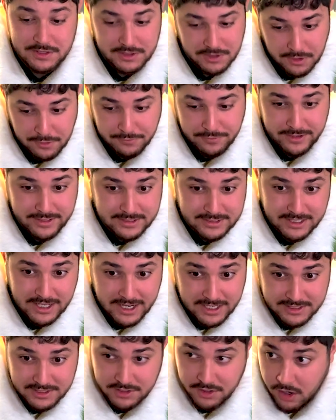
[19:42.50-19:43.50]
no offense,
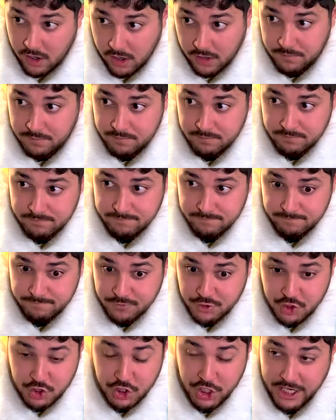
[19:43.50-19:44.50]
guys, are
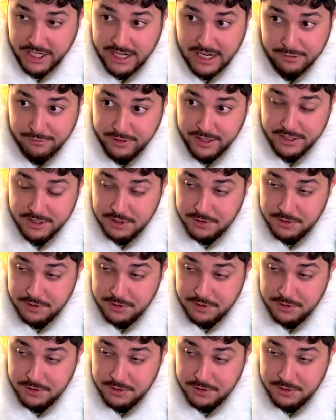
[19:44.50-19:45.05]
shit at fantasy